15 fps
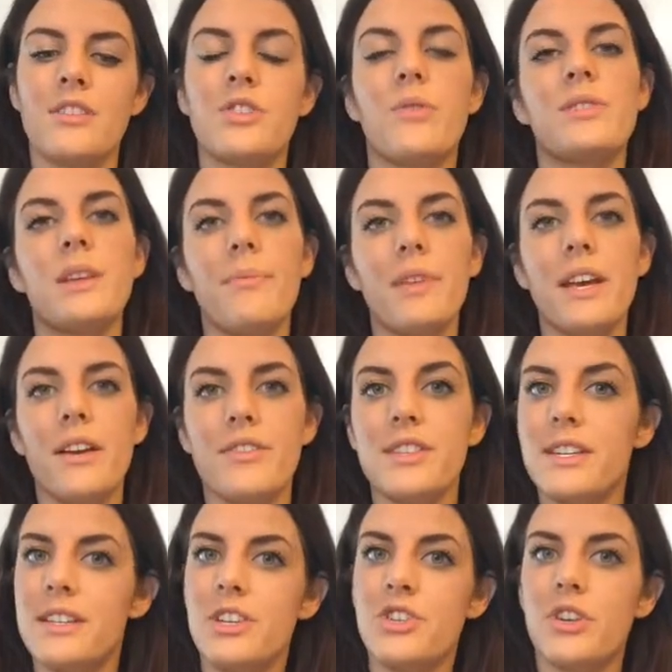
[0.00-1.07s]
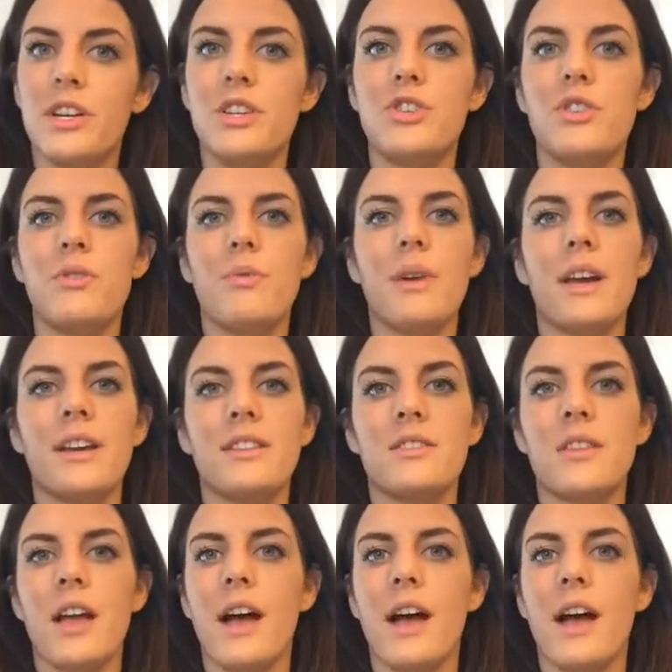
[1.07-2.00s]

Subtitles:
So something else a teacher can do is to